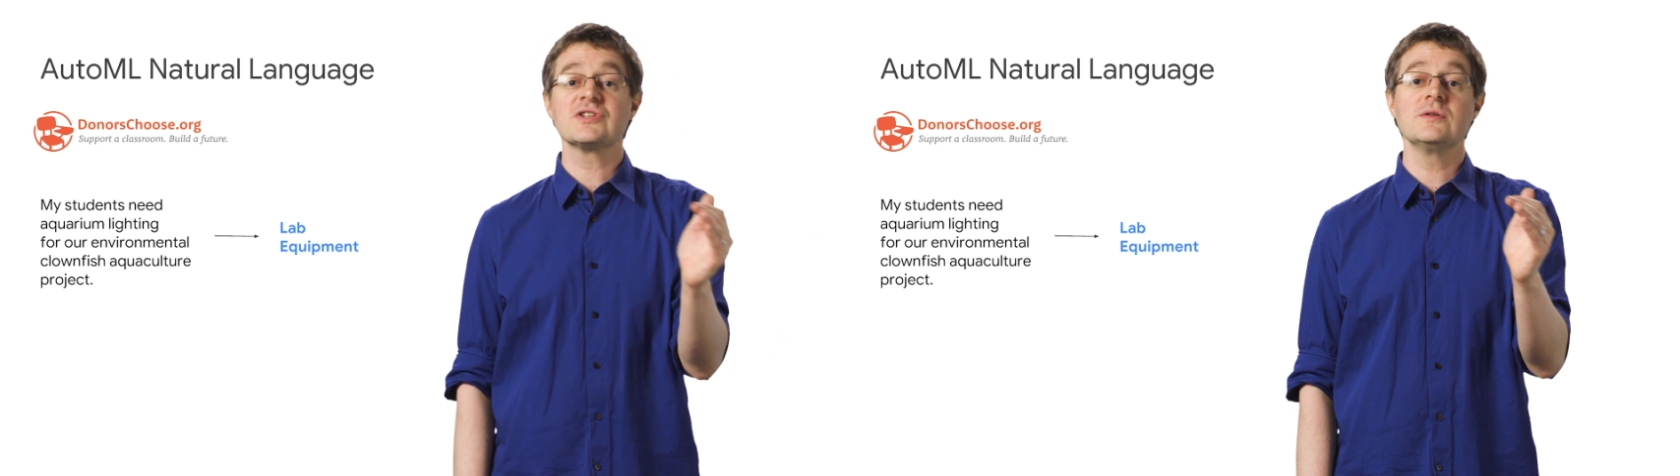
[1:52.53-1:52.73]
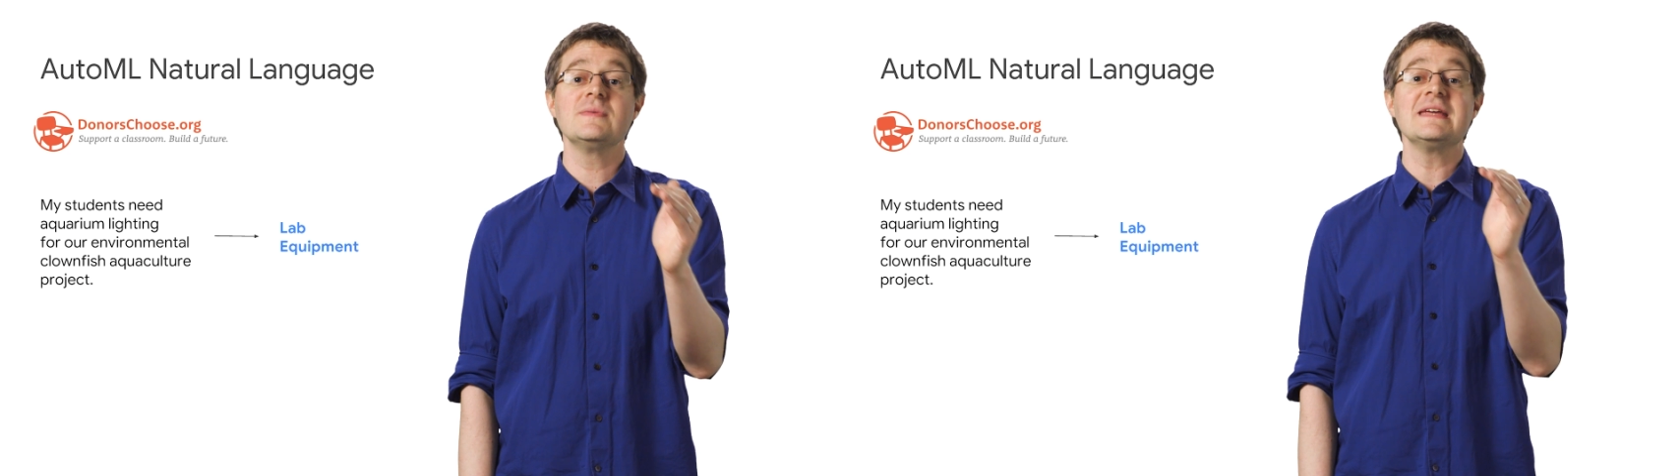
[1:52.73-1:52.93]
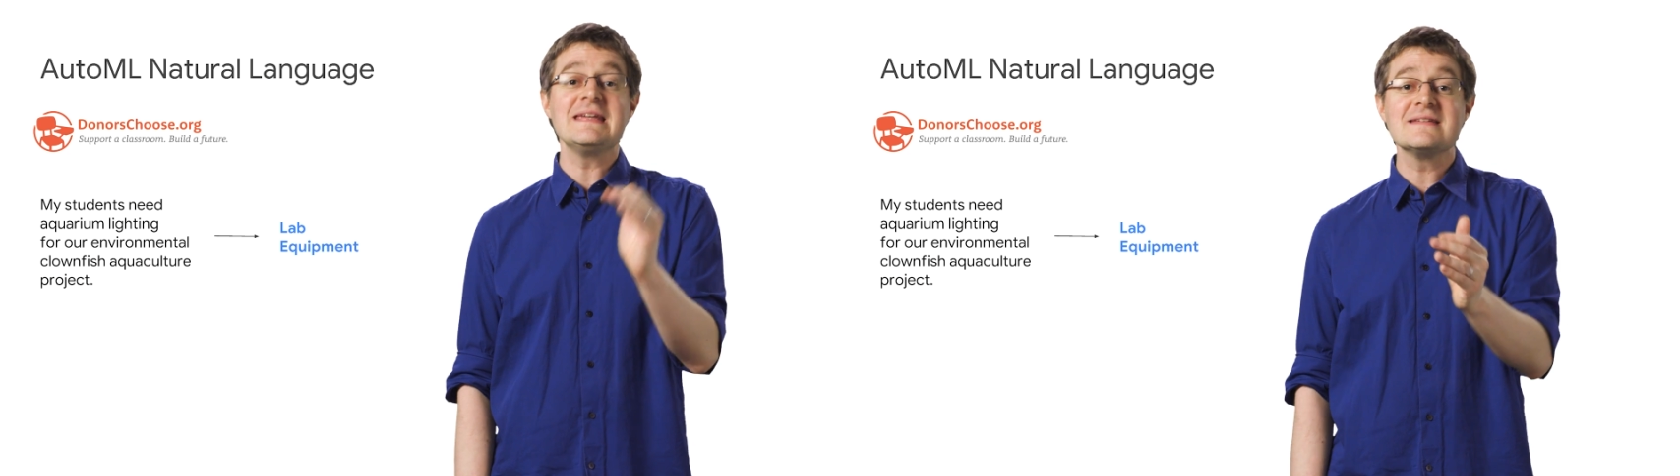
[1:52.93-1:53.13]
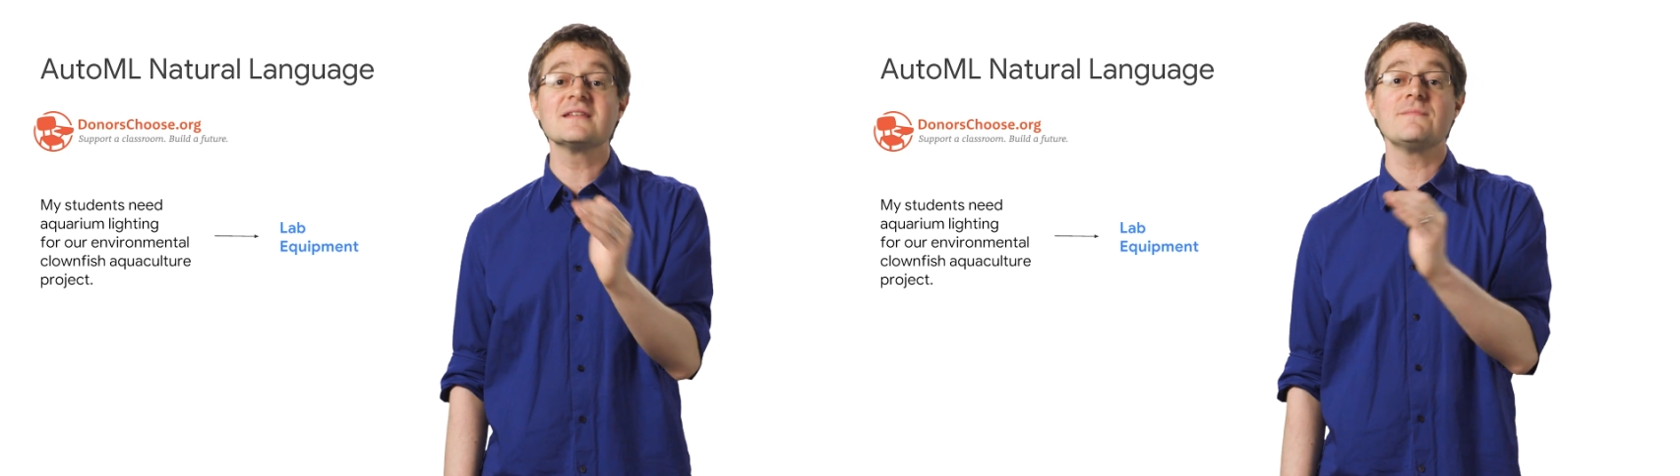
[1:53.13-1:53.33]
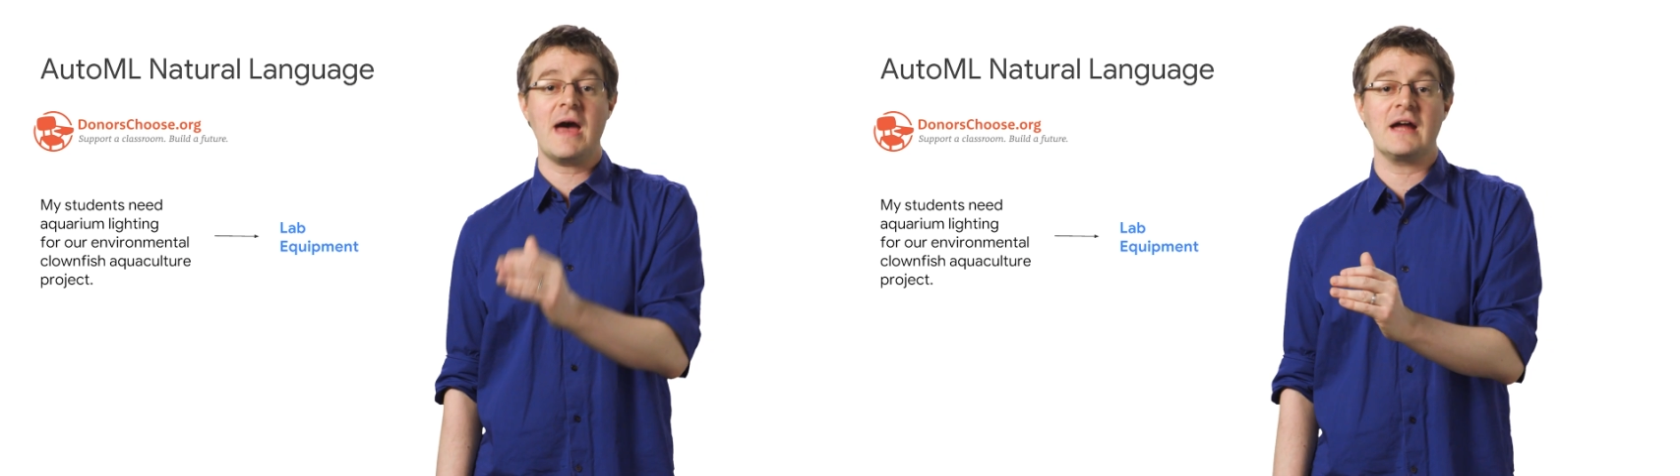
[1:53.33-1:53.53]
can be
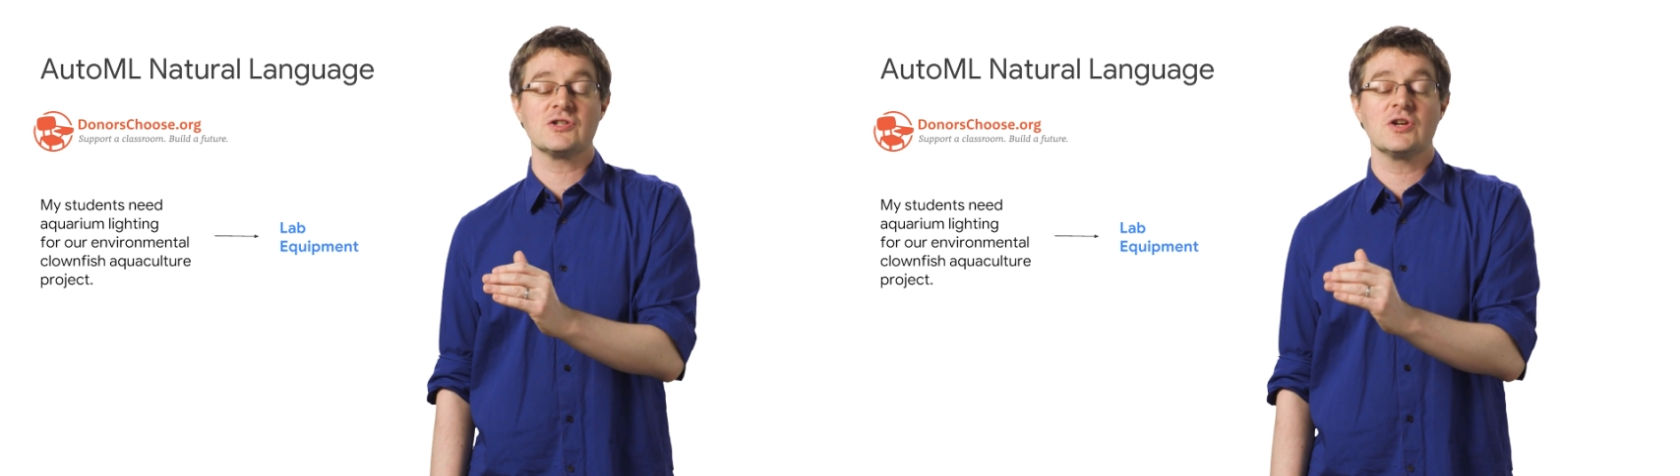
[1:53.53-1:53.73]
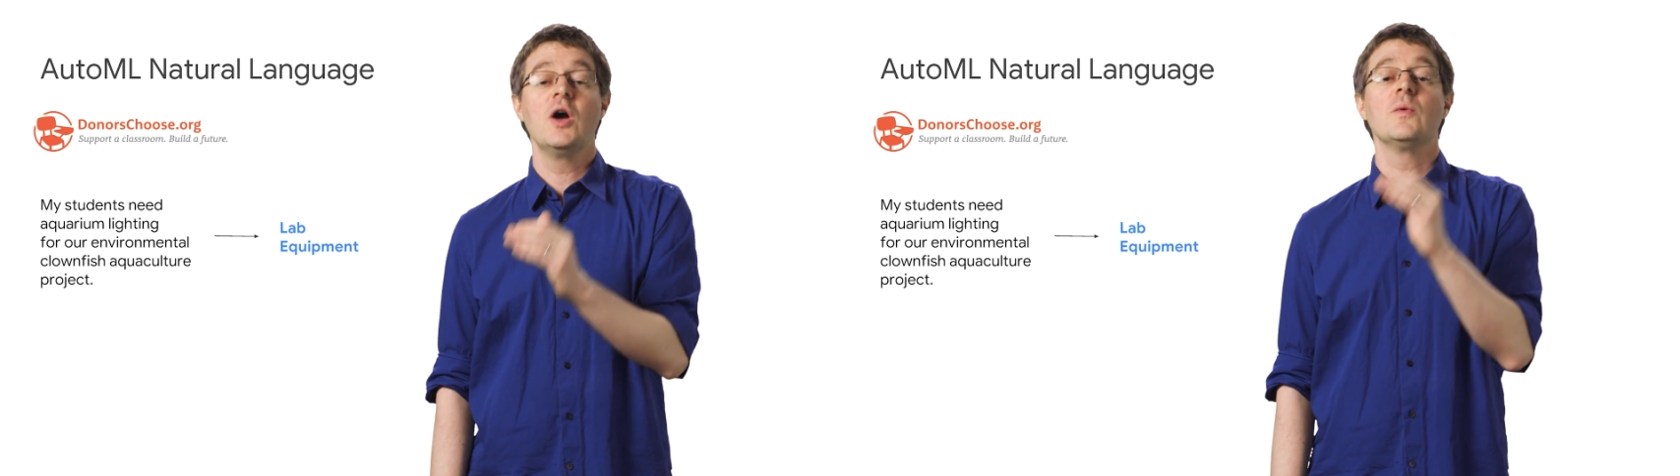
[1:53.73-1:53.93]
easily matched